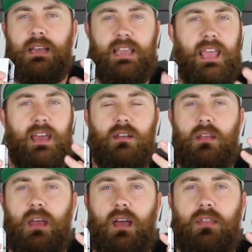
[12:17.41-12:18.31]
Again,
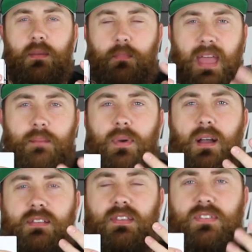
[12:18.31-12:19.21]
uh, the
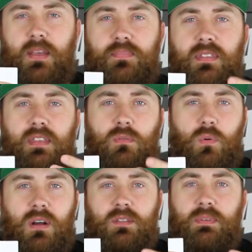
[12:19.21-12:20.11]
BAMBox is something that we
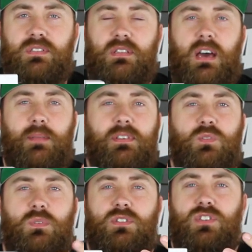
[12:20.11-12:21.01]
want to be
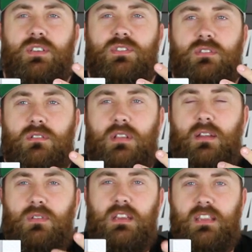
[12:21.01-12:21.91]
synonymous with just
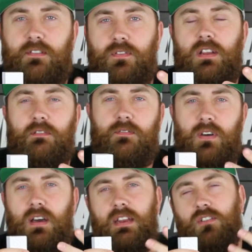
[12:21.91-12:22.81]
not only different and fun